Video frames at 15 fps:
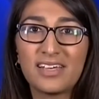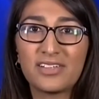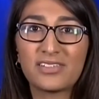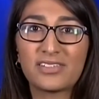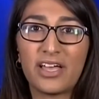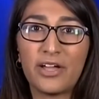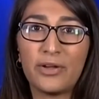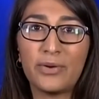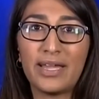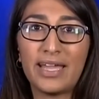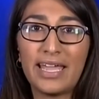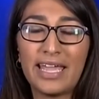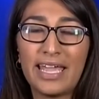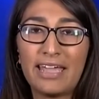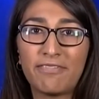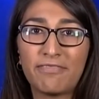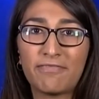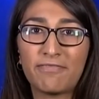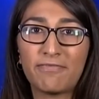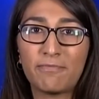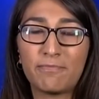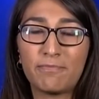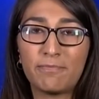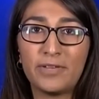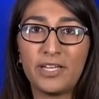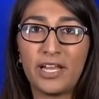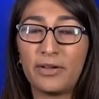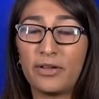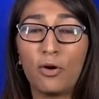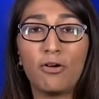So if, you
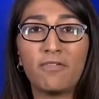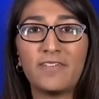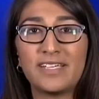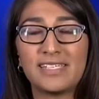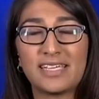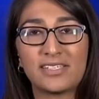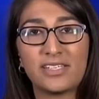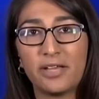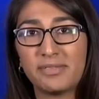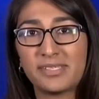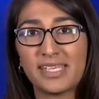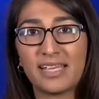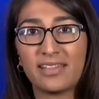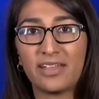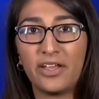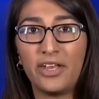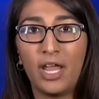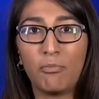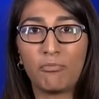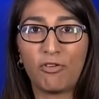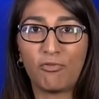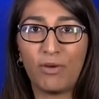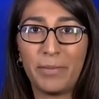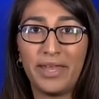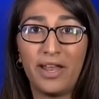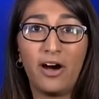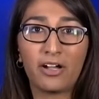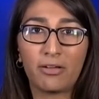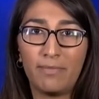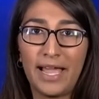know, an office is noticing that a number of women
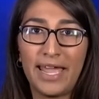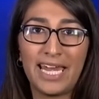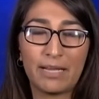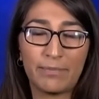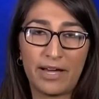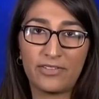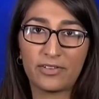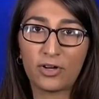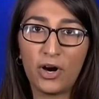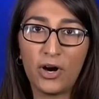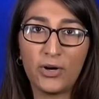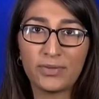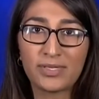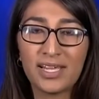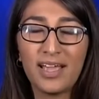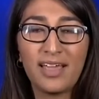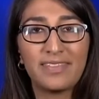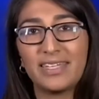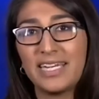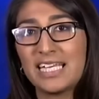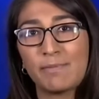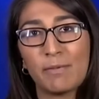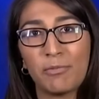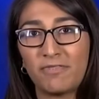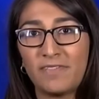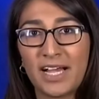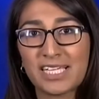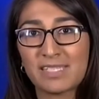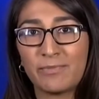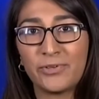are complaining about the cold, they need to be more
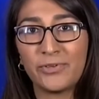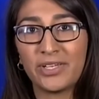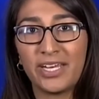flexible.